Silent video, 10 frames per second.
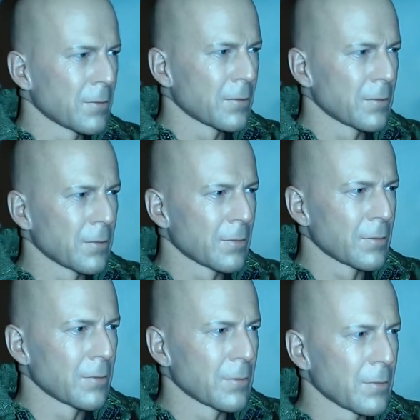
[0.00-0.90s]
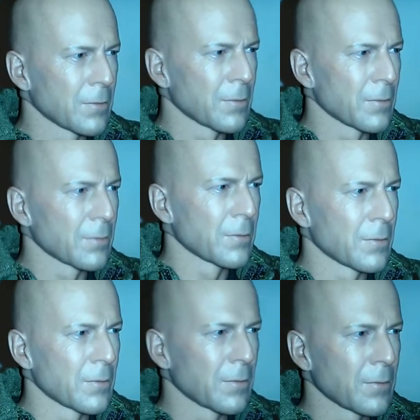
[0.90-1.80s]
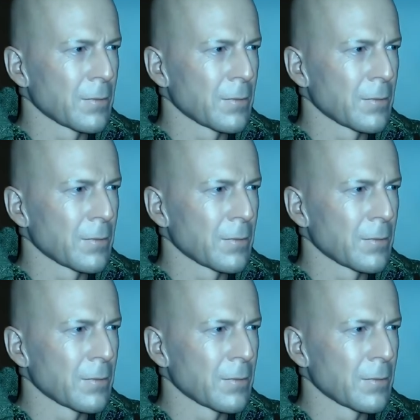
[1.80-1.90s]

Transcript: [no speech]